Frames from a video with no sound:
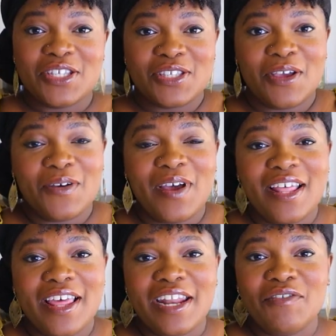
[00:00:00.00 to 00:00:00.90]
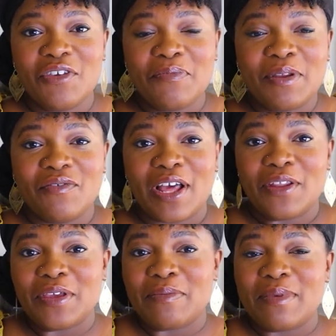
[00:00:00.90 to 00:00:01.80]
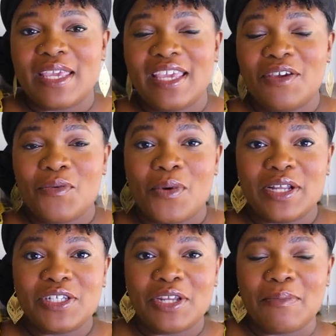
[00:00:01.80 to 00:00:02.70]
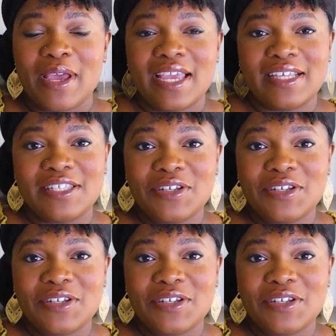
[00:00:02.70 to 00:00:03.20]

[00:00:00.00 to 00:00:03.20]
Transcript: So a lot of you have been following me watching my